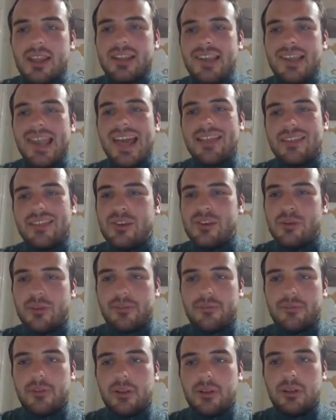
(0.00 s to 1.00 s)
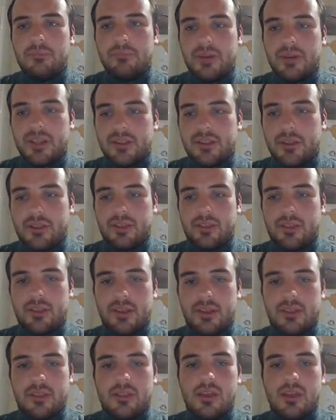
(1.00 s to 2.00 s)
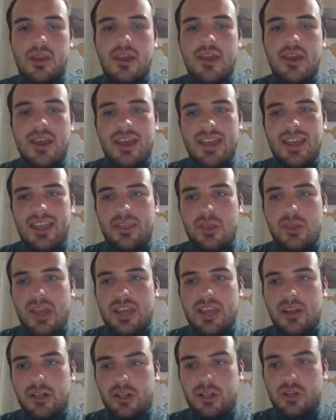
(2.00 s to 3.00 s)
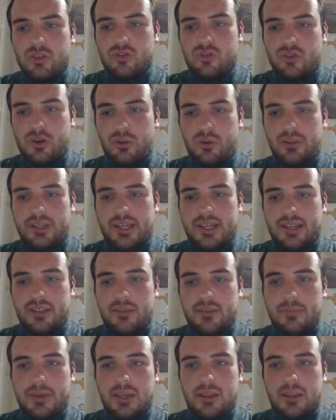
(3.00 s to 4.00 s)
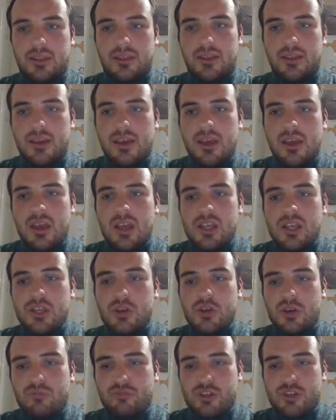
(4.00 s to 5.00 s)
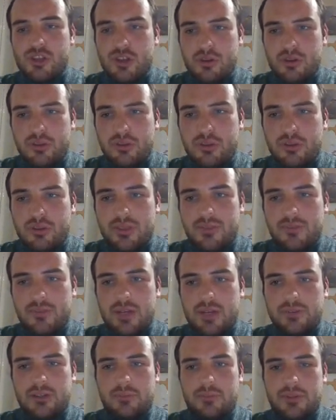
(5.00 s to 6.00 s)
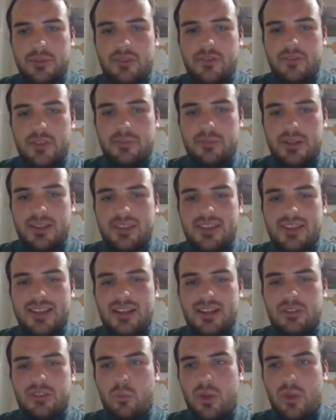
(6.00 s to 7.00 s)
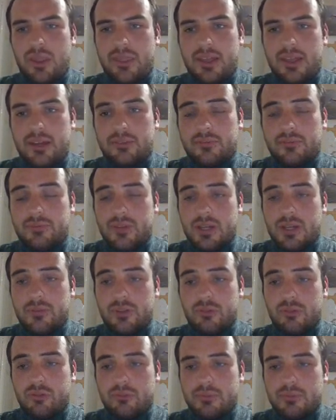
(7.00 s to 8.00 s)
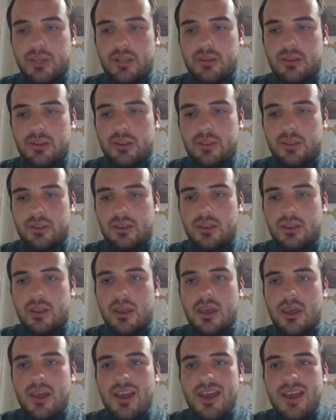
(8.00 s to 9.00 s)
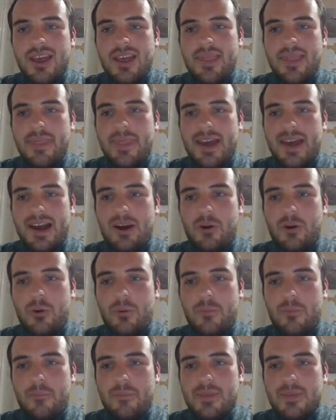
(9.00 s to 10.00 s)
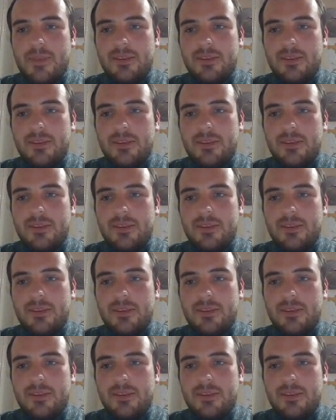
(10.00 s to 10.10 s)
less useful, but it does exist, is that in uncontrolled airspace, you can reduce the 5 kilometers visibility down to 1,500 meters. Now,